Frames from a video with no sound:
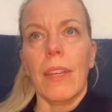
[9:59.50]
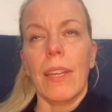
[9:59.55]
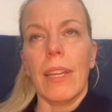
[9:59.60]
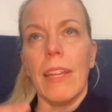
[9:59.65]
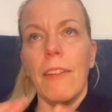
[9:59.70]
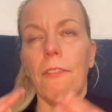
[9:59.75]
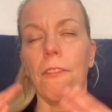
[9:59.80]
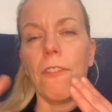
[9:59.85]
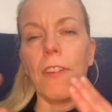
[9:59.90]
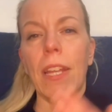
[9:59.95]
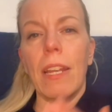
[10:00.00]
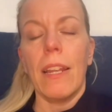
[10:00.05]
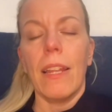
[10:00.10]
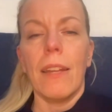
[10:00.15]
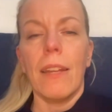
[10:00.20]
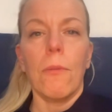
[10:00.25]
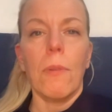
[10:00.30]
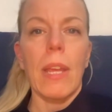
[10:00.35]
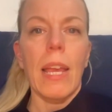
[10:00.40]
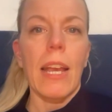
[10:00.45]
in
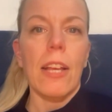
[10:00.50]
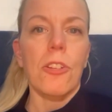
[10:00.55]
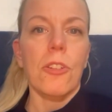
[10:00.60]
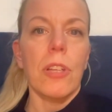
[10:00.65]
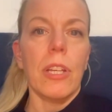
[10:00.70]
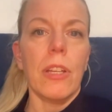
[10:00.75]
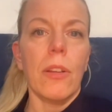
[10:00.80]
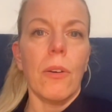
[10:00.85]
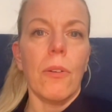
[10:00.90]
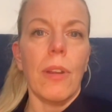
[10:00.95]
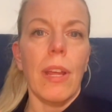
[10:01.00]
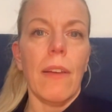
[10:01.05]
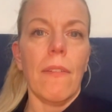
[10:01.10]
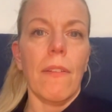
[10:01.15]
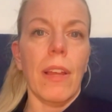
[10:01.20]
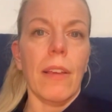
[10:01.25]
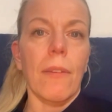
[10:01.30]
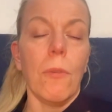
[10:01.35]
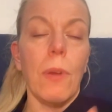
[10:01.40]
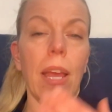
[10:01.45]
Finland, we actually don't
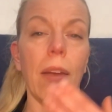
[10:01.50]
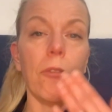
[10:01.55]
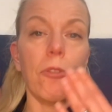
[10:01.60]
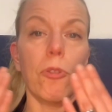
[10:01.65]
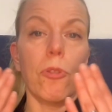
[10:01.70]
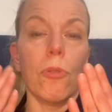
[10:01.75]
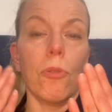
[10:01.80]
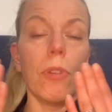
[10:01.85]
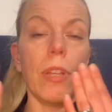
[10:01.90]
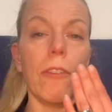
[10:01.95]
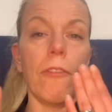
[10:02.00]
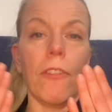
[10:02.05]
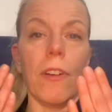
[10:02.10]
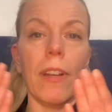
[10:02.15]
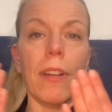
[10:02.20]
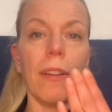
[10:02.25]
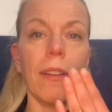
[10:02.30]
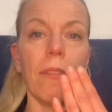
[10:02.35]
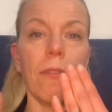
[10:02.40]
have we have two different